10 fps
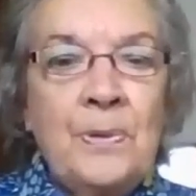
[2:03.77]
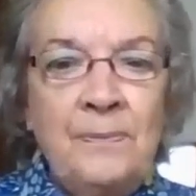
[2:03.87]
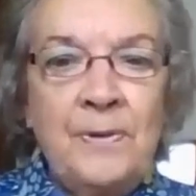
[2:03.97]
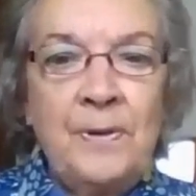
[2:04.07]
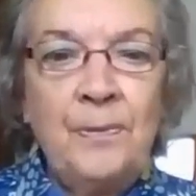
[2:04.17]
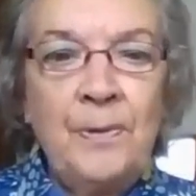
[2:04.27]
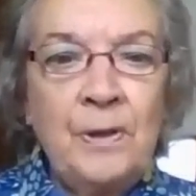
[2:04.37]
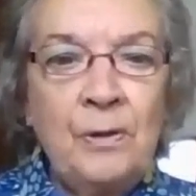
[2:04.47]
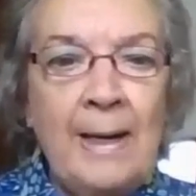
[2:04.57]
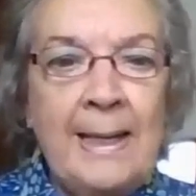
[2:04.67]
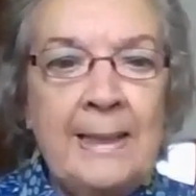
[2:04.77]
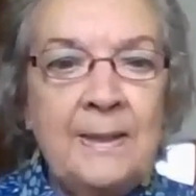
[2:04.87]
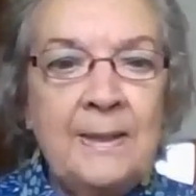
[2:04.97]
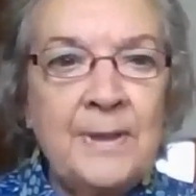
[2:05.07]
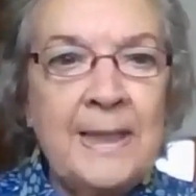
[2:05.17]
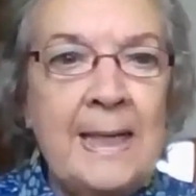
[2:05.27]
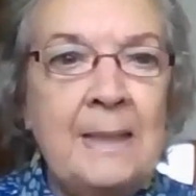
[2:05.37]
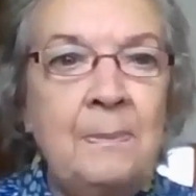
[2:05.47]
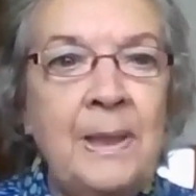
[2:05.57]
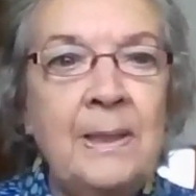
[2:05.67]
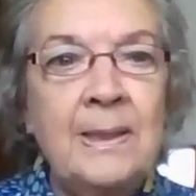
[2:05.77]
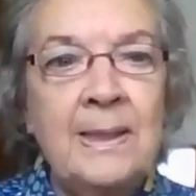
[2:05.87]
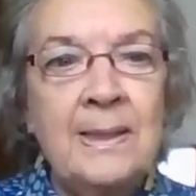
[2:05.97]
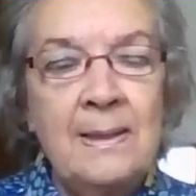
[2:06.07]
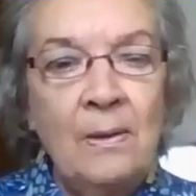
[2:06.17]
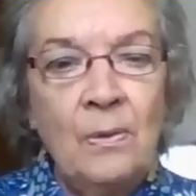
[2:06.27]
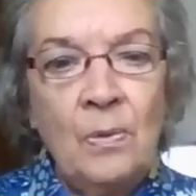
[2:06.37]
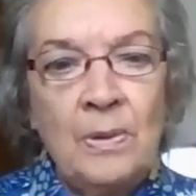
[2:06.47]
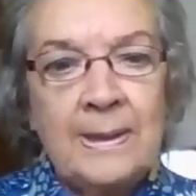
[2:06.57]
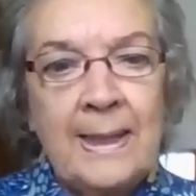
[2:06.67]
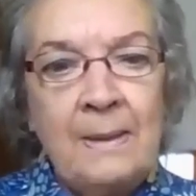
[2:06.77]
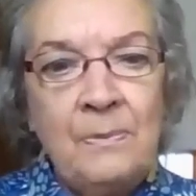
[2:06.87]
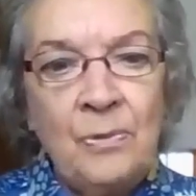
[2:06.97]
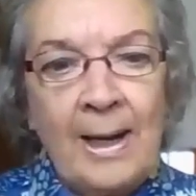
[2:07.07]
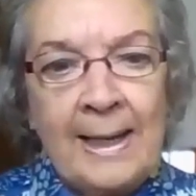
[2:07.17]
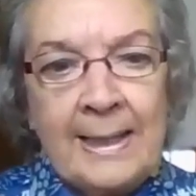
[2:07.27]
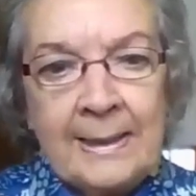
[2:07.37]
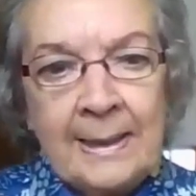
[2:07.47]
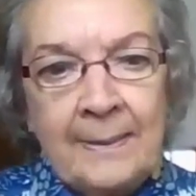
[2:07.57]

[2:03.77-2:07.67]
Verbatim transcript: of different grades of tin because it's not all the same grade.